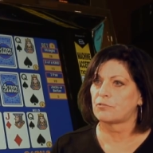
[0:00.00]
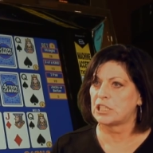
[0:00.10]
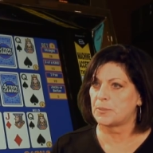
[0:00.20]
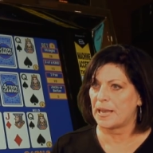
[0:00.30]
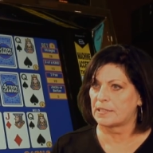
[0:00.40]

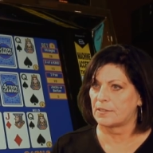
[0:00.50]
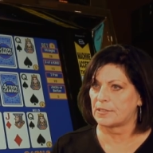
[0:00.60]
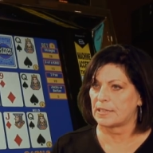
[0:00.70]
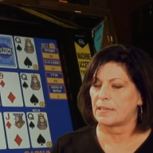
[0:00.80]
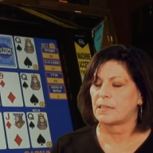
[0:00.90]

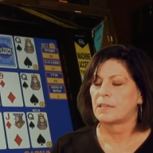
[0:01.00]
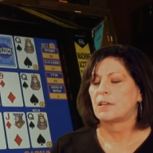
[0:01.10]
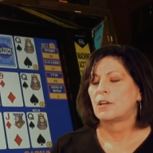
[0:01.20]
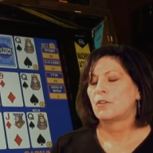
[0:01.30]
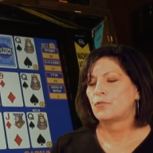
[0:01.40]
respectively.
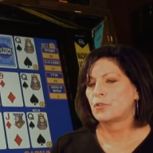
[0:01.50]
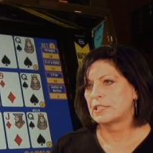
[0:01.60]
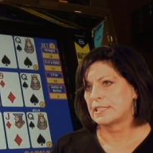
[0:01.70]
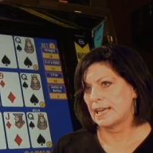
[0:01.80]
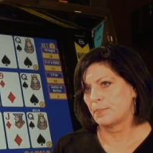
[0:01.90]
For
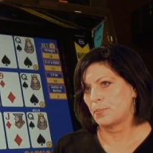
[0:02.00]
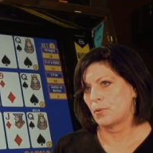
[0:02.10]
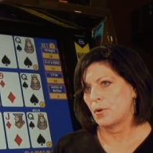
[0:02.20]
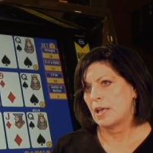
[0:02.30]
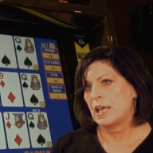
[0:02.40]

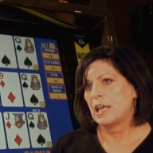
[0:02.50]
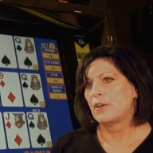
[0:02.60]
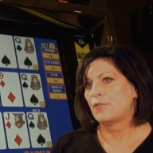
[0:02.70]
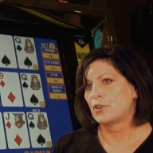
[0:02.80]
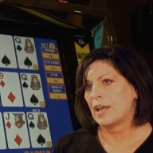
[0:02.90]
example,
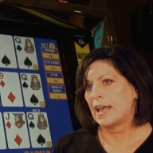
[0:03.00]
if your